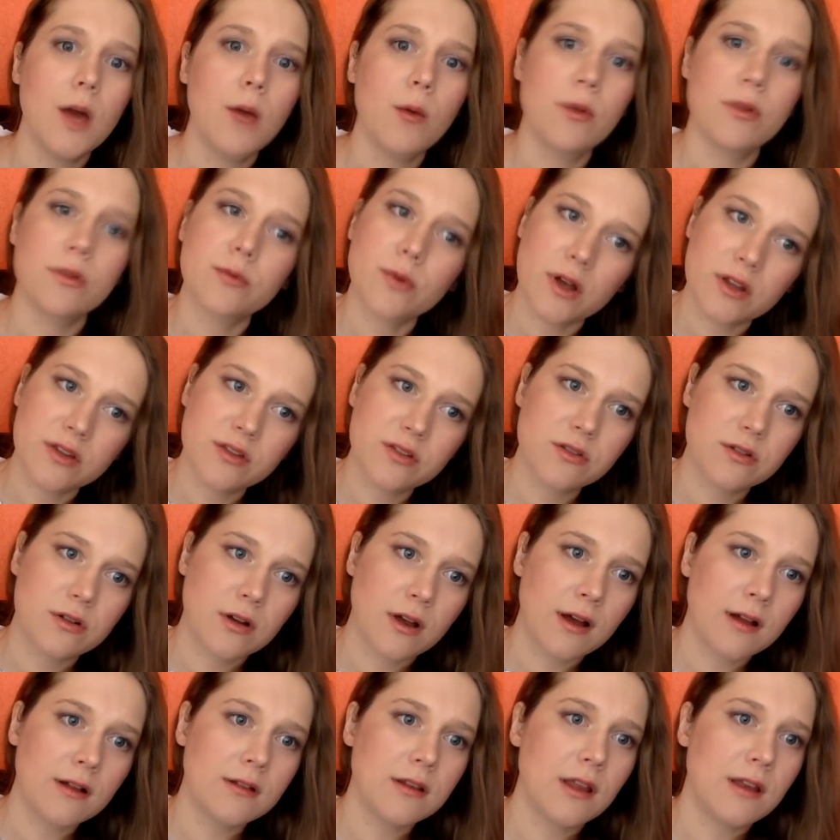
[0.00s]
with
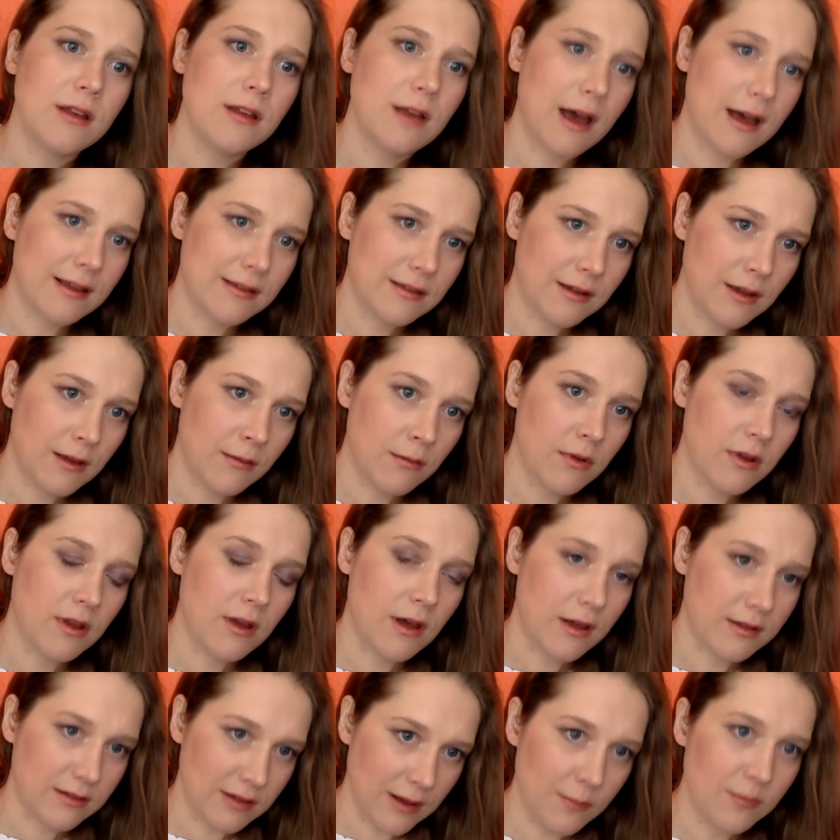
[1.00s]
Rothschild and
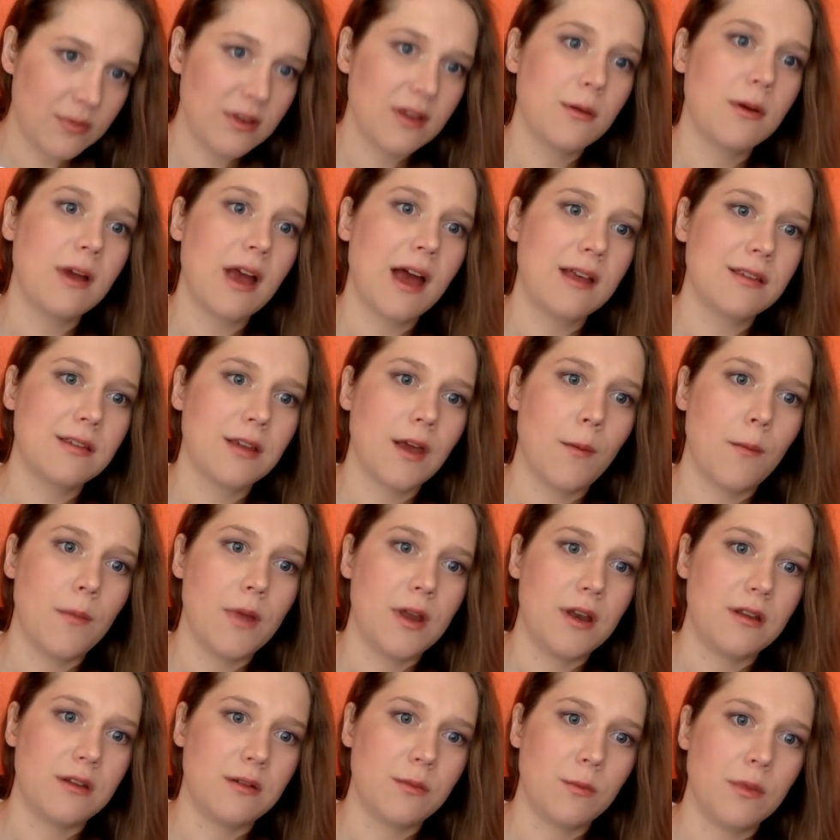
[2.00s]
Samsung Asset
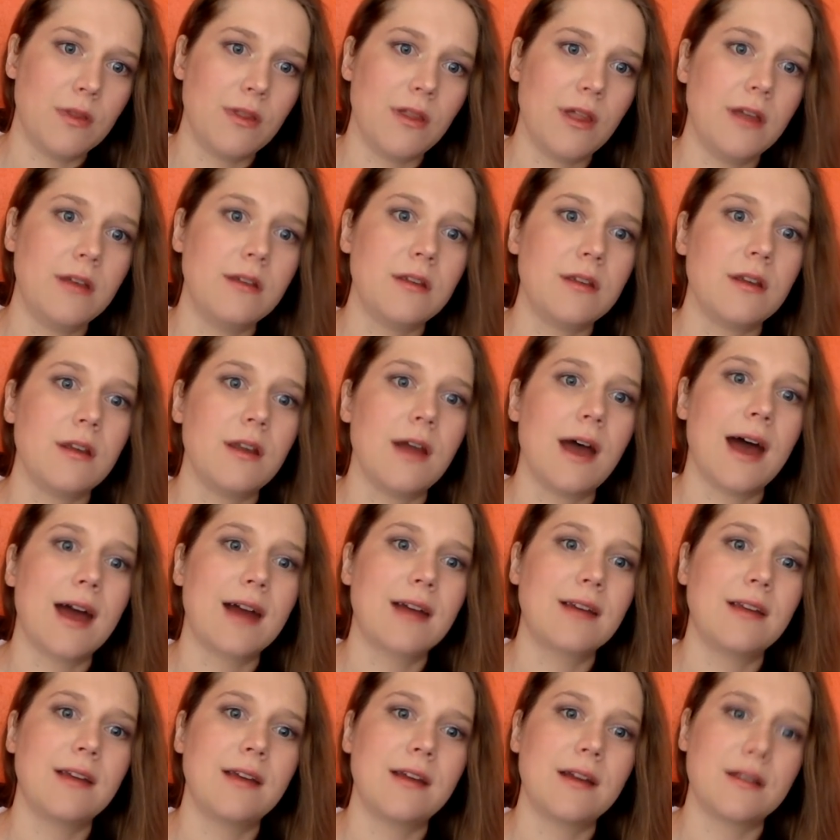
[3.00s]
Management London
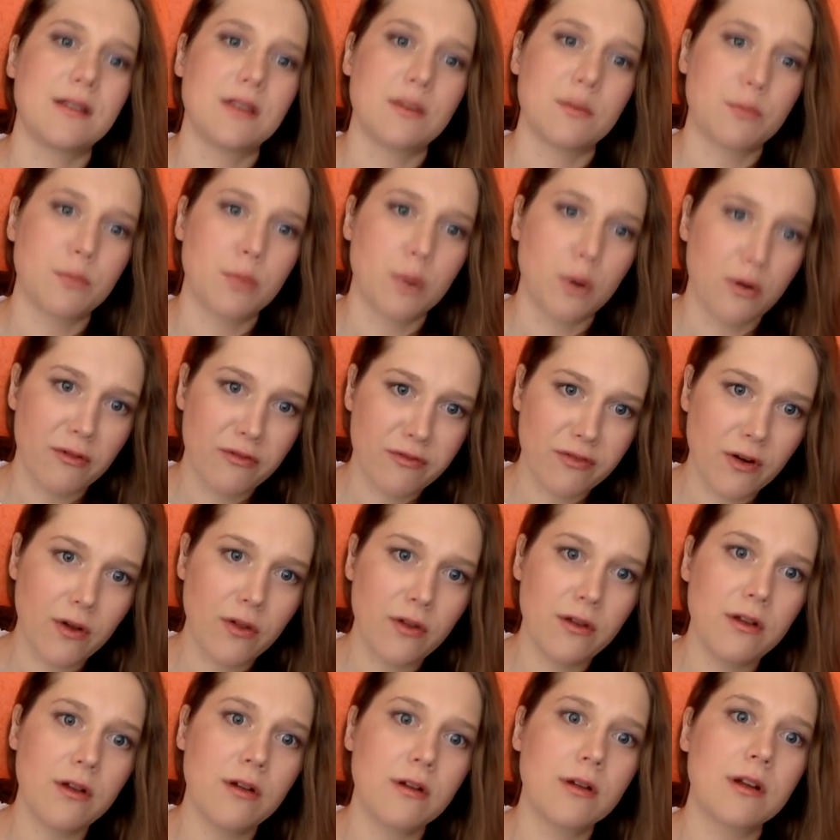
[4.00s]
acting as the
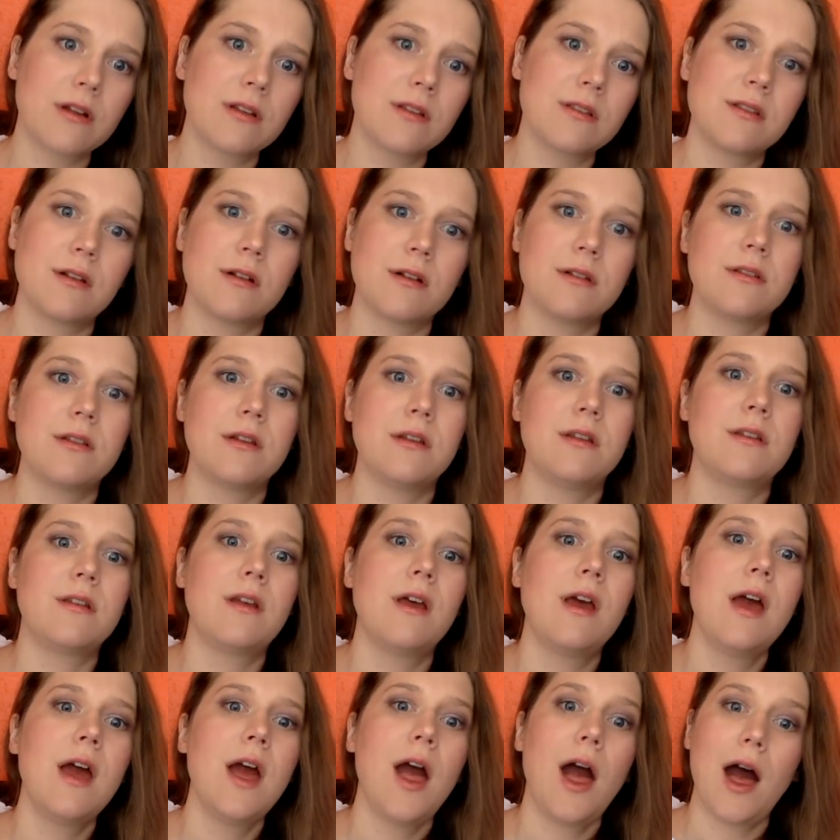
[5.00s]
portfolio consultant
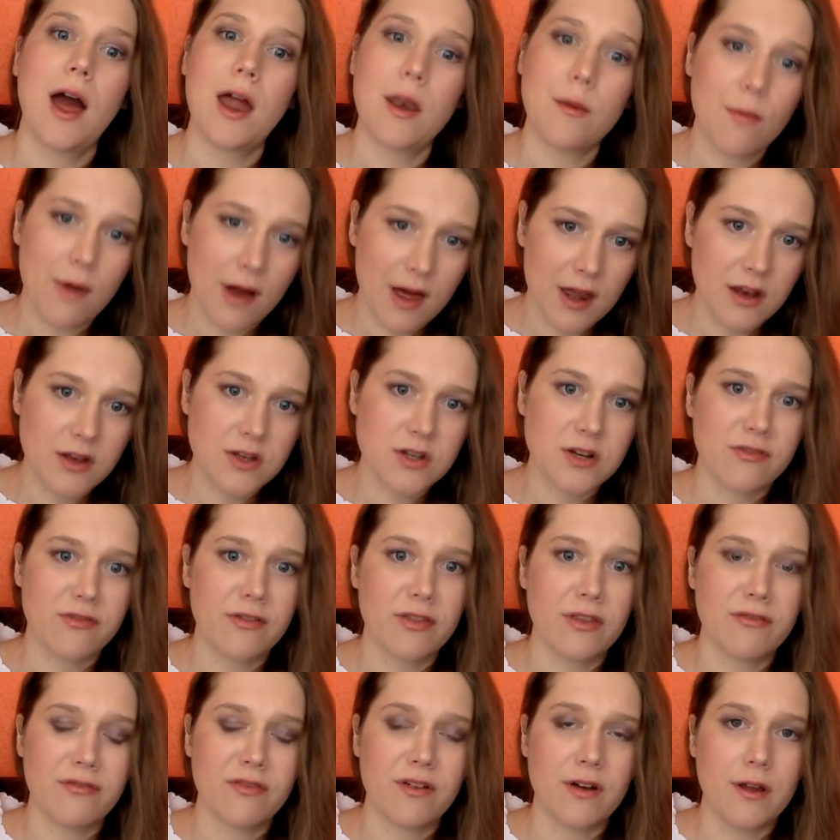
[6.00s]
and manager for
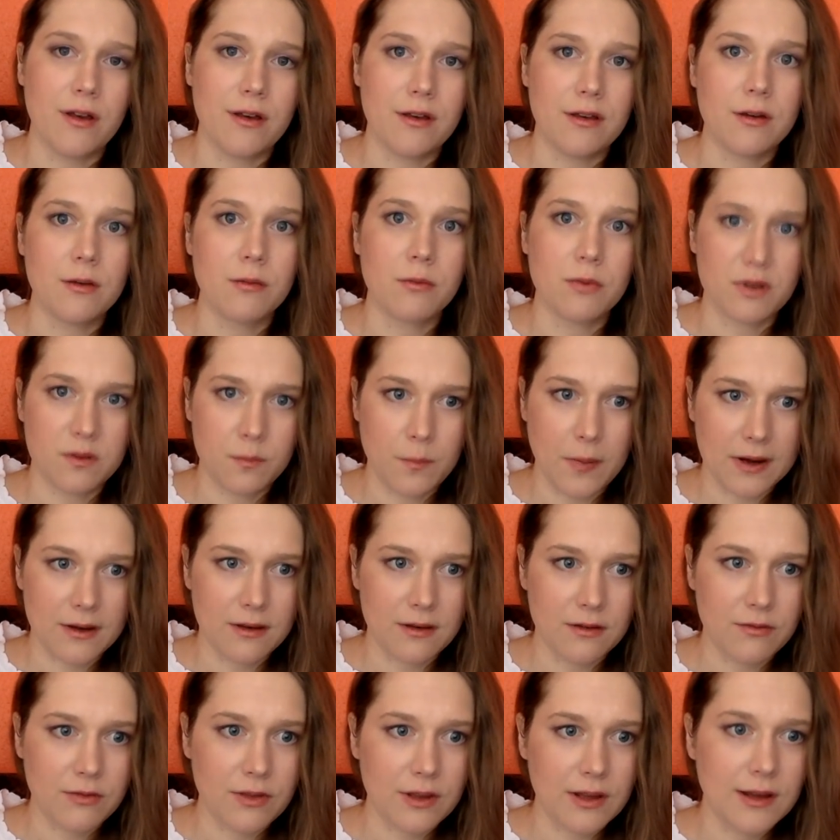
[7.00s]
the fund,
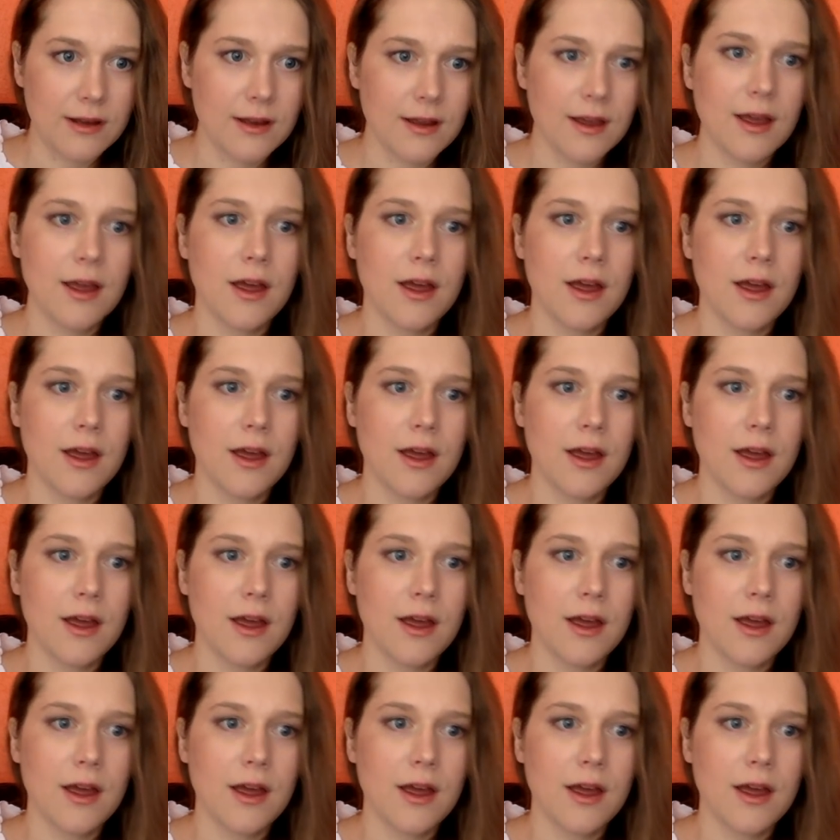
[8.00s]
respectively.